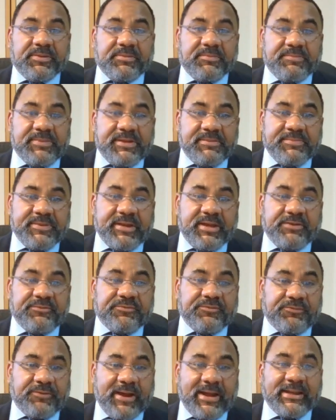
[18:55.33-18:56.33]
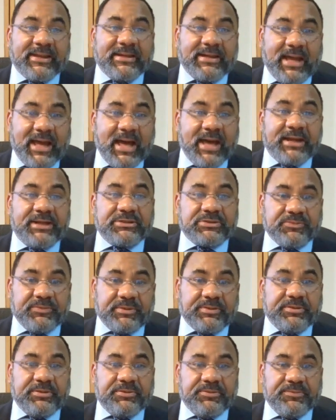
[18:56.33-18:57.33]
me being frank and honest
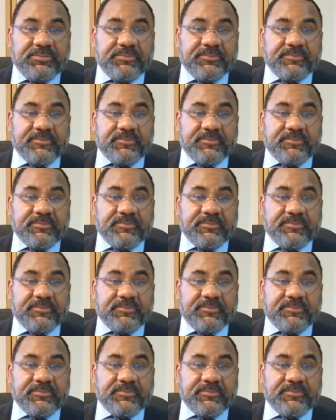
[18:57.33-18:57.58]
with you,